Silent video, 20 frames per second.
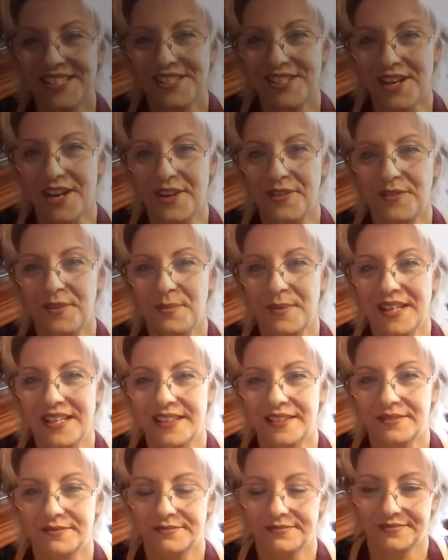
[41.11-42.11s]
it's Dawn from Wait a
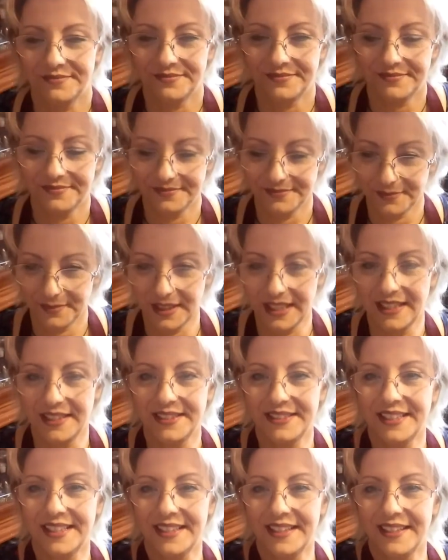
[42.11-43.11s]

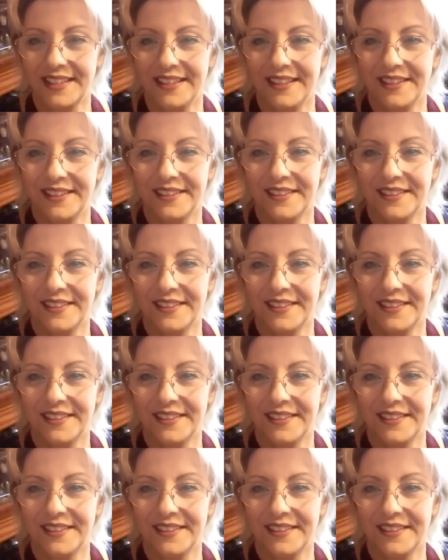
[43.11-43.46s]
second.